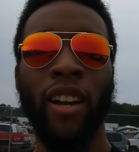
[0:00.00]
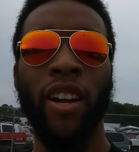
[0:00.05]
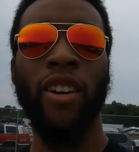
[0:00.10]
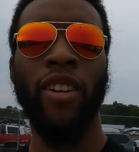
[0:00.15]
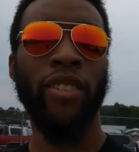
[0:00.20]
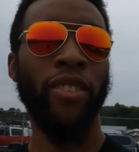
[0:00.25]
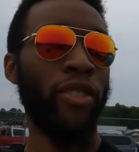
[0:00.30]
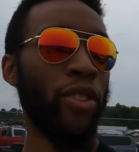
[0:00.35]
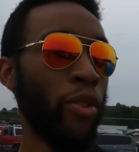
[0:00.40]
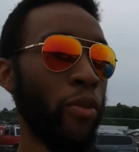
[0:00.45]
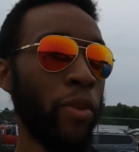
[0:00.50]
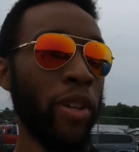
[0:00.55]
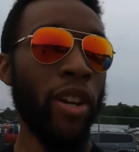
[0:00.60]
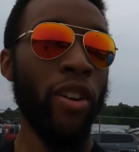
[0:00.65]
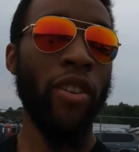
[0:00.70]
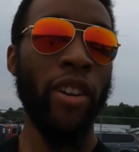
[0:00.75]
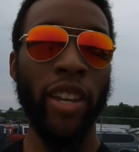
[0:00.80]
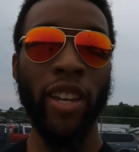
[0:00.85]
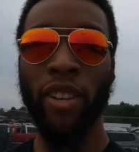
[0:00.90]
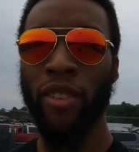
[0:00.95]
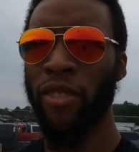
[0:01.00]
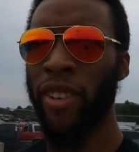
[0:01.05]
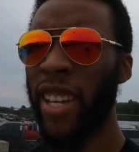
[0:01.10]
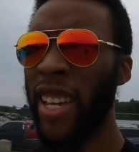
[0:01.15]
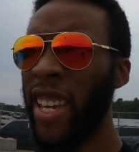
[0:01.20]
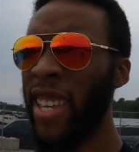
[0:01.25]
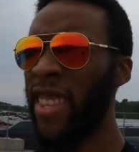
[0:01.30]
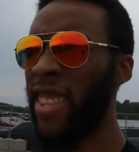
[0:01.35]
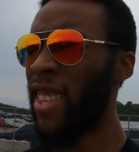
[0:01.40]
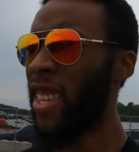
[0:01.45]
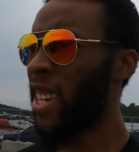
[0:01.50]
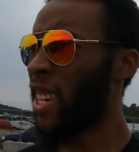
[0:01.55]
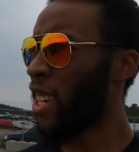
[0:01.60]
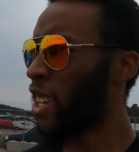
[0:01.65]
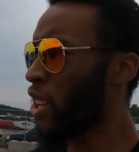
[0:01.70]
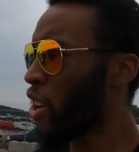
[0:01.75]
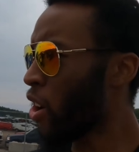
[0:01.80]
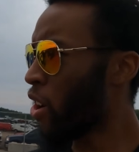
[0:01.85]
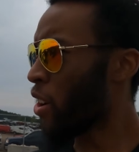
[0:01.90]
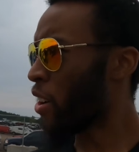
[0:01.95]
All right, so we are here in the
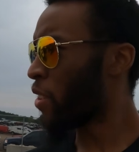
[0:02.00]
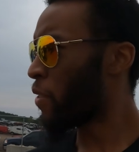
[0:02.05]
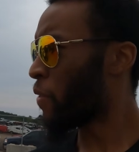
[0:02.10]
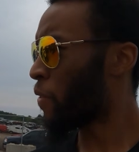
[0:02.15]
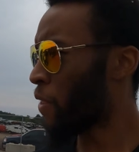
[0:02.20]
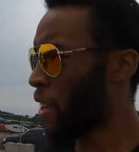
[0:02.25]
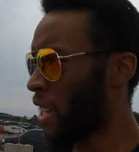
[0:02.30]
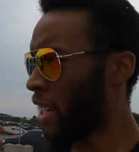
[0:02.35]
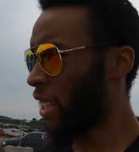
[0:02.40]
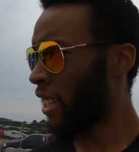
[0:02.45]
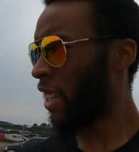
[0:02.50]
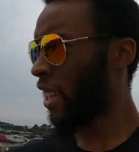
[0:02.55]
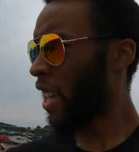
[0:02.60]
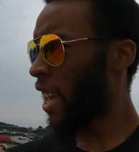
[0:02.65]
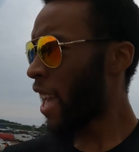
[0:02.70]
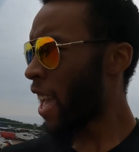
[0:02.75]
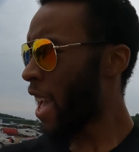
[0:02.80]
yard finally,